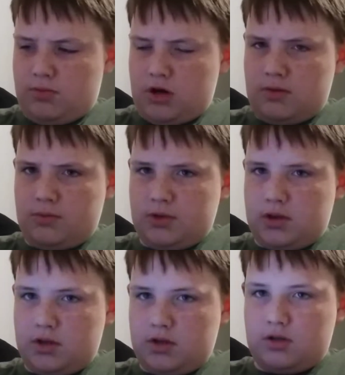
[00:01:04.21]
problem
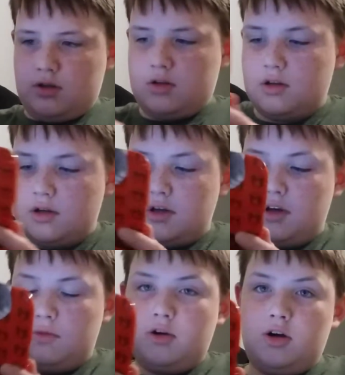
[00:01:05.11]
with it.
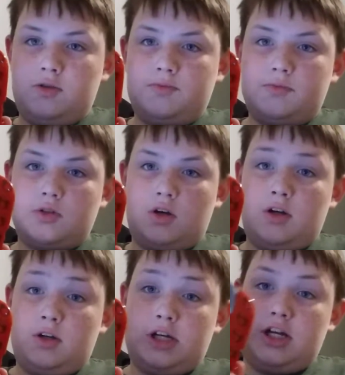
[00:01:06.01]
Well,
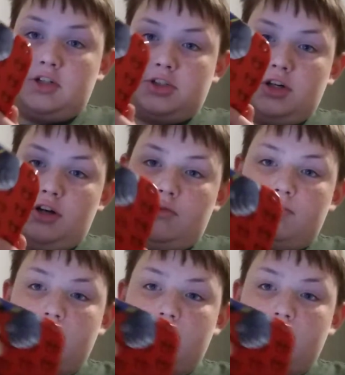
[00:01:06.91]
okay, I'll show you.